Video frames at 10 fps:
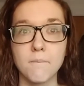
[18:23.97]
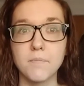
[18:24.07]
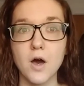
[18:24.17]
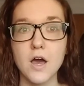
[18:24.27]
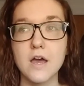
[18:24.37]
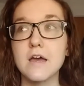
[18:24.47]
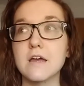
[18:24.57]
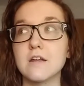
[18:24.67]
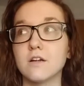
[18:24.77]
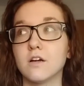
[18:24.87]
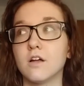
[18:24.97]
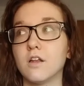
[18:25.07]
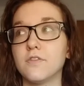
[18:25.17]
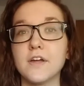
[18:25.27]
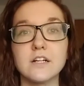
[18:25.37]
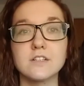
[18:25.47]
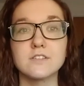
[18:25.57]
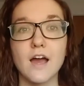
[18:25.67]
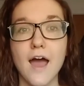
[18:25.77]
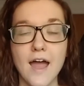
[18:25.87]
But
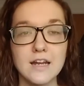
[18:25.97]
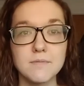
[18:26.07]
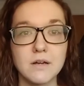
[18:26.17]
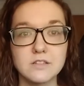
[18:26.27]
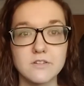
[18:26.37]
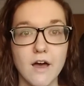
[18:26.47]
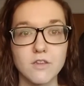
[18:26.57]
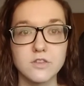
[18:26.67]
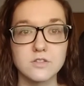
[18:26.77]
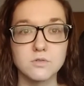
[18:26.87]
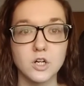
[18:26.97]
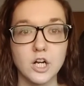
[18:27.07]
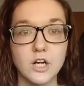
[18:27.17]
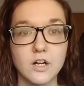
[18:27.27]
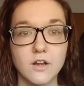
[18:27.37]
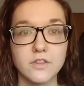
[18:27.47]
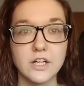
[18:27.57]
there's any mental health disorder,